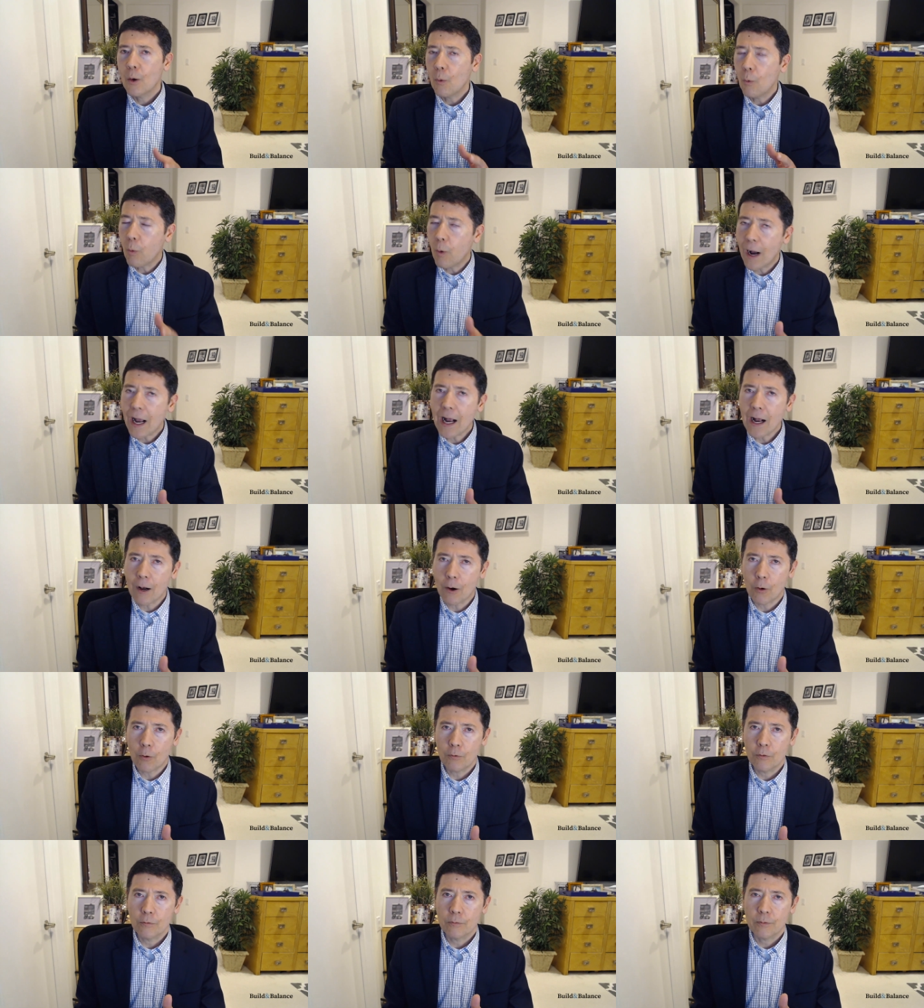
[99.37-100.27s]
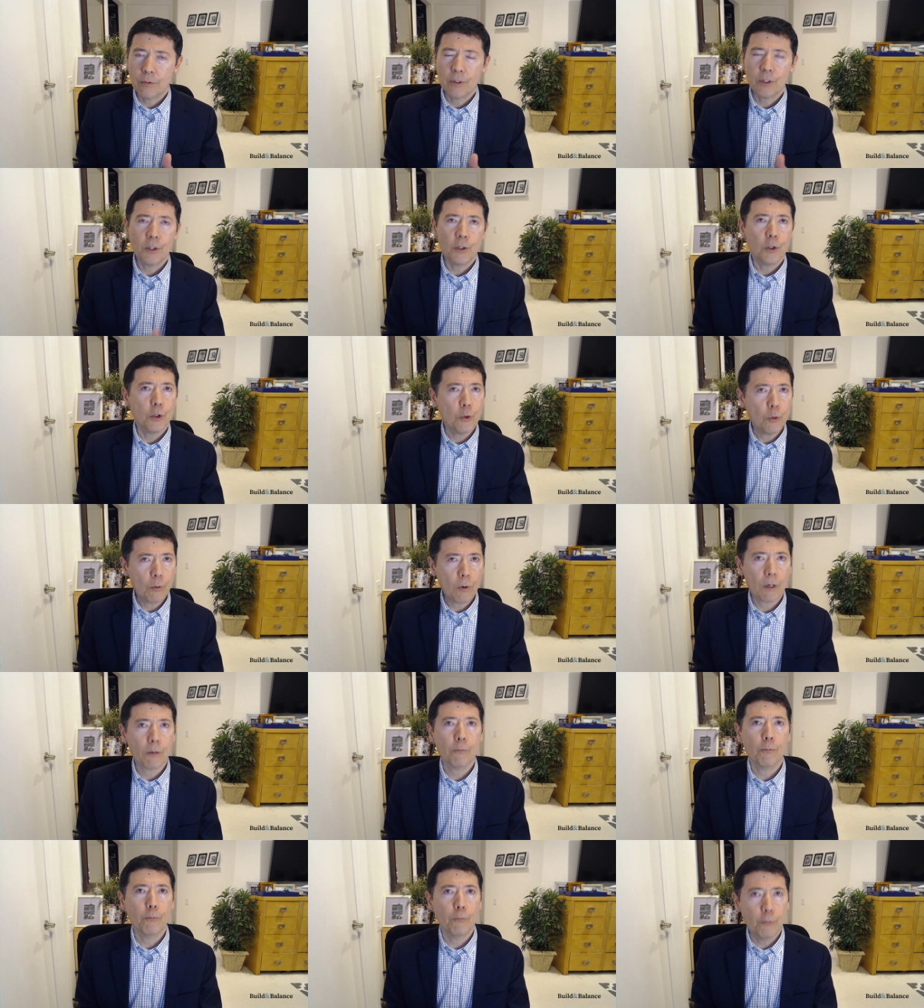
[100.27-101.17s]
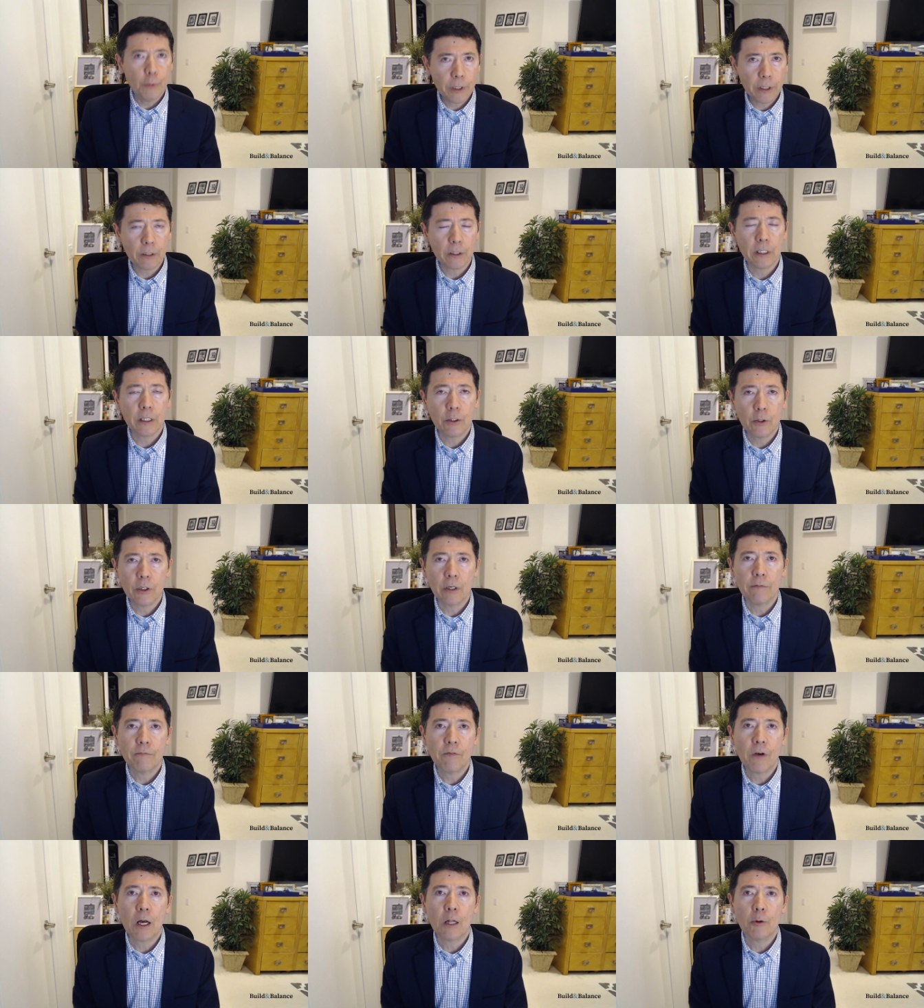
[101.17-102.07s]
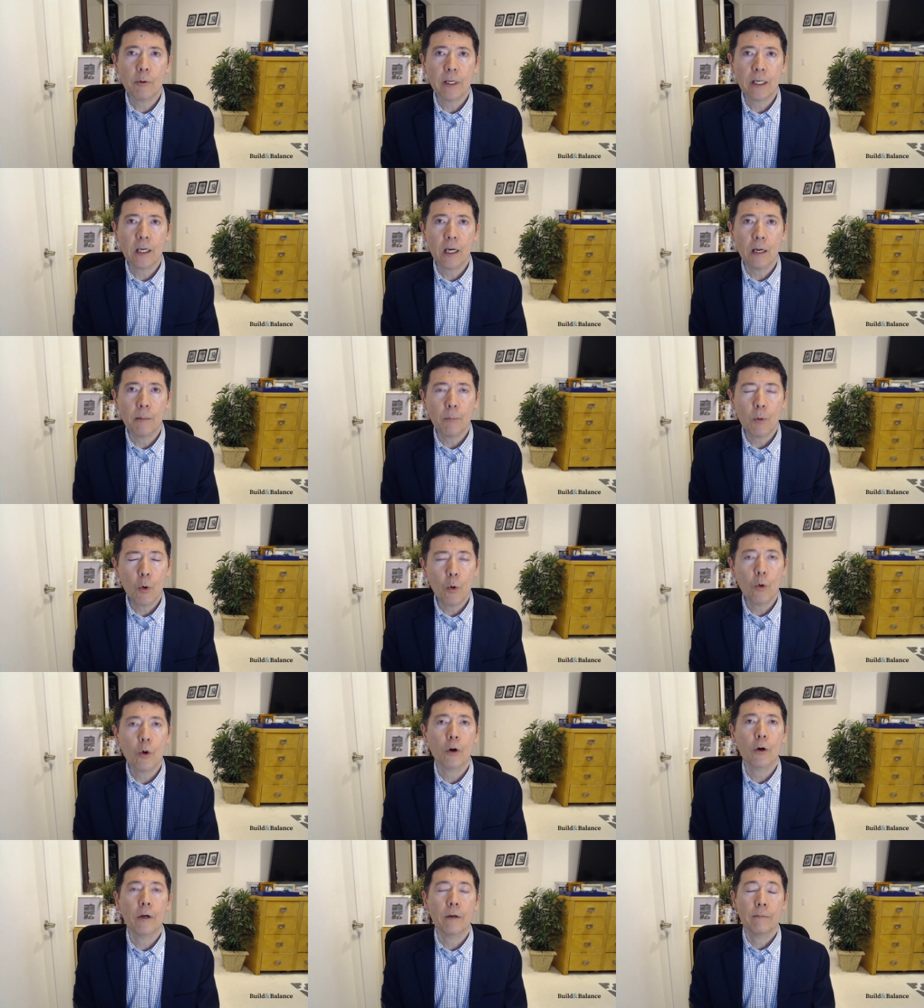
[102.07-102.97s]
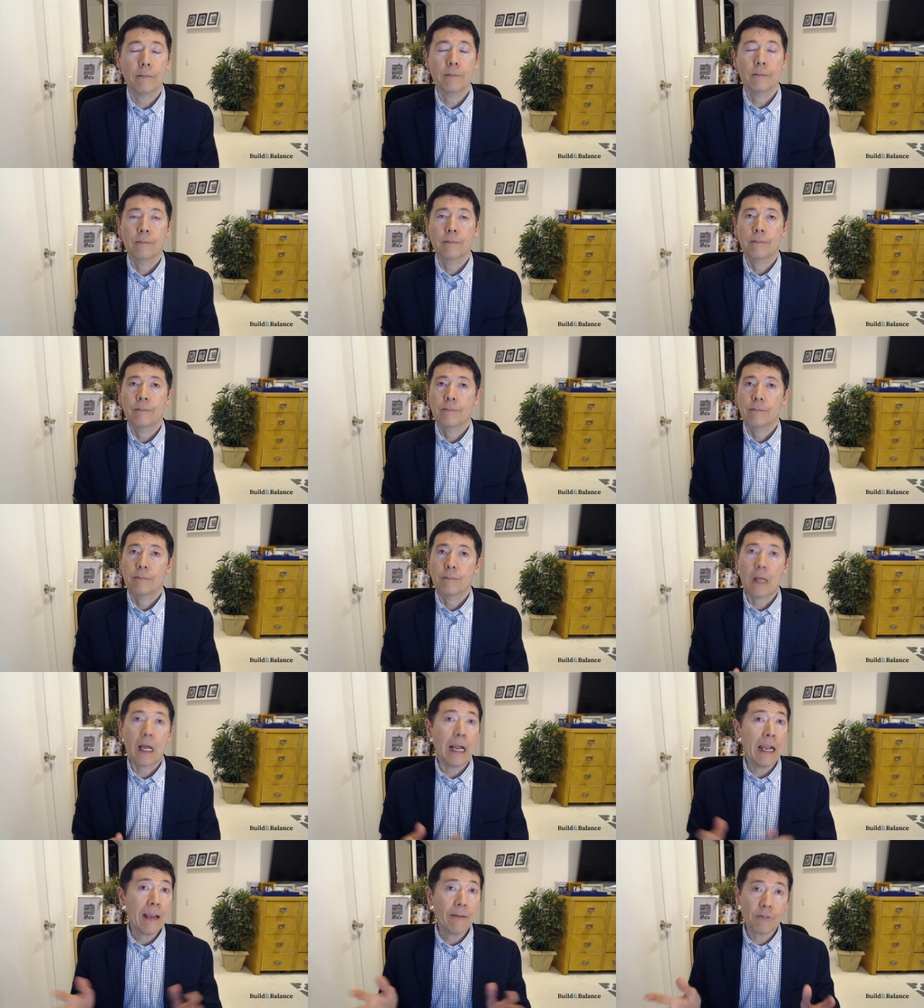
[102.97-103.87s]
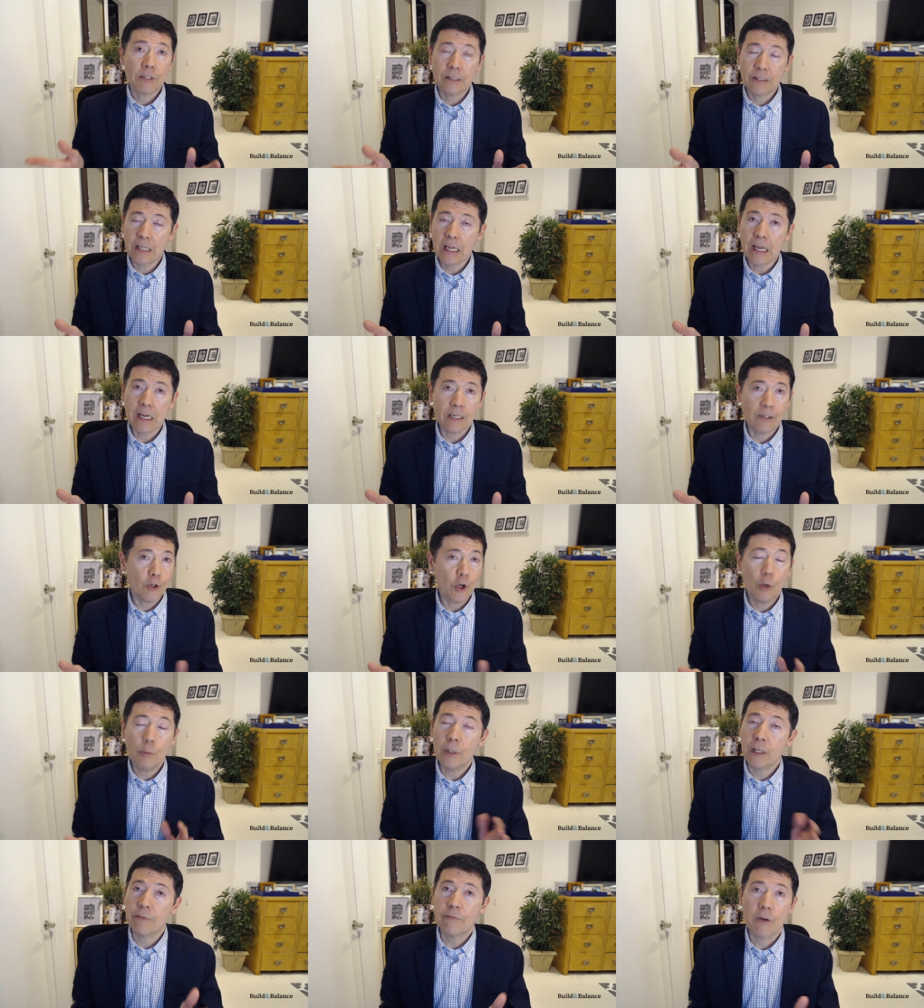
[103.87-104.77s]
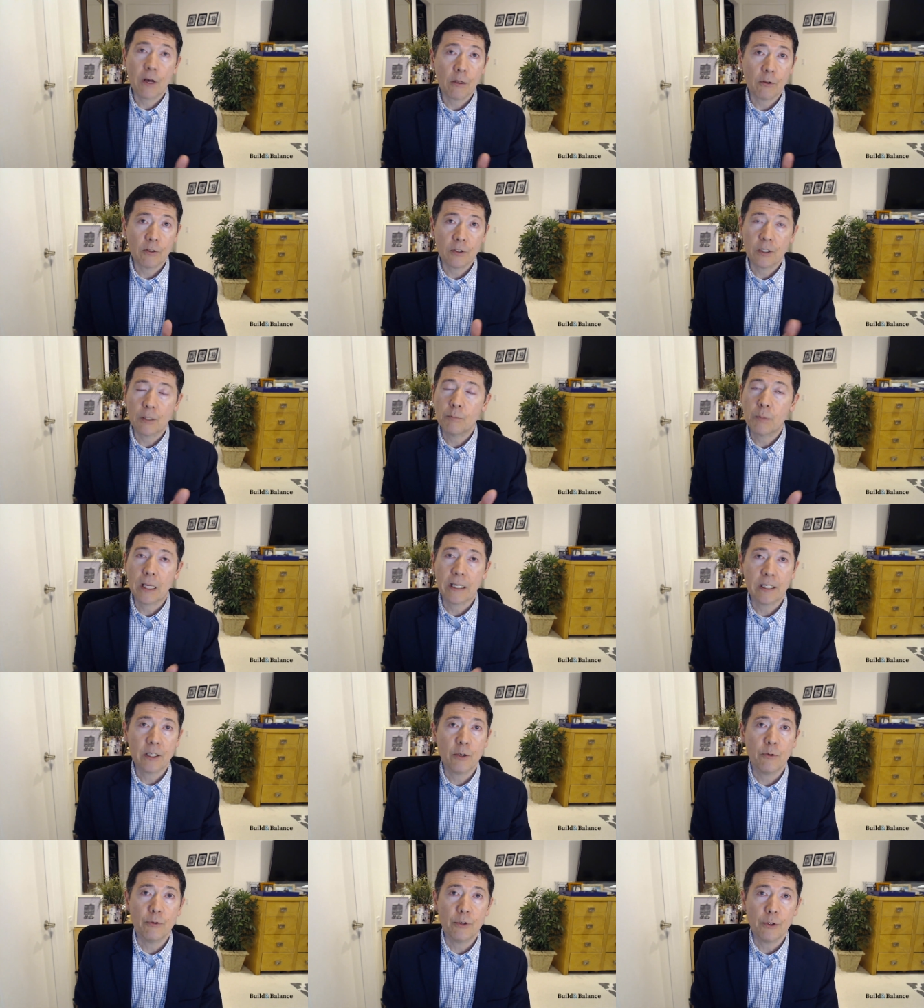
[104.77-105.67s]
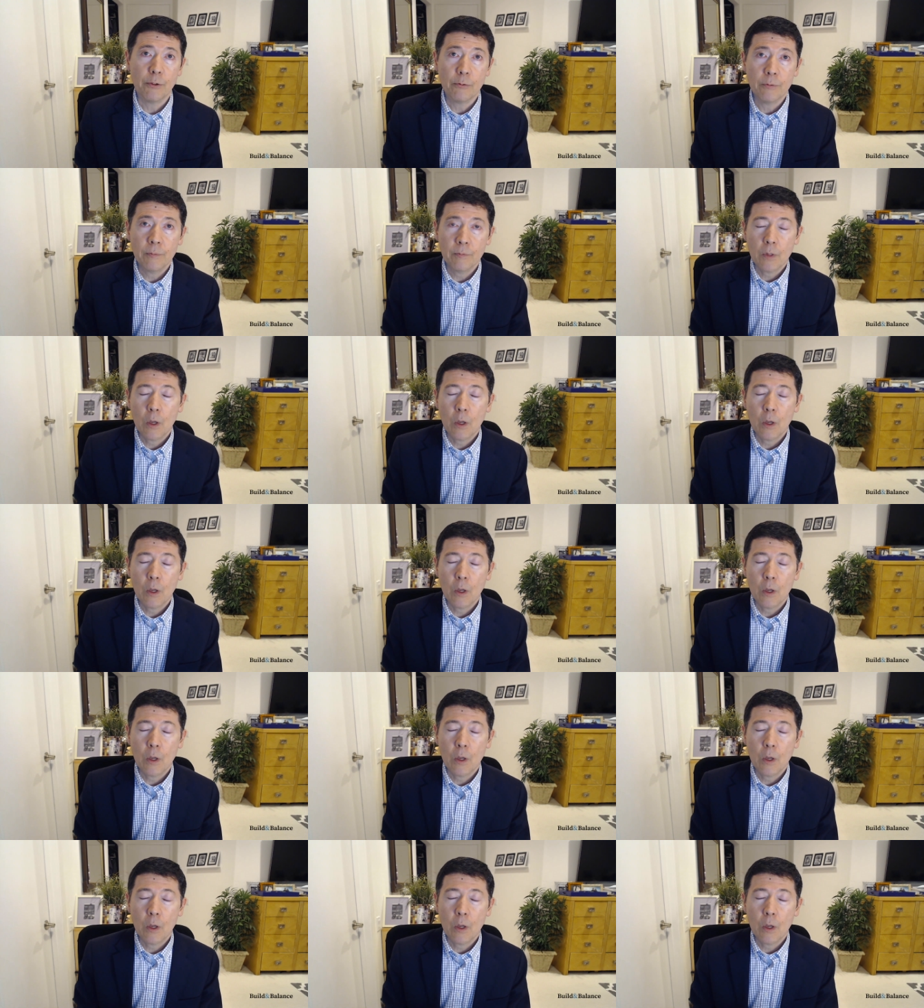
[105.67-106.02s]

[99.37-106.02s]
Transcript: wow, you are really good at following up. Or, I have to say, nobody follows up like you do.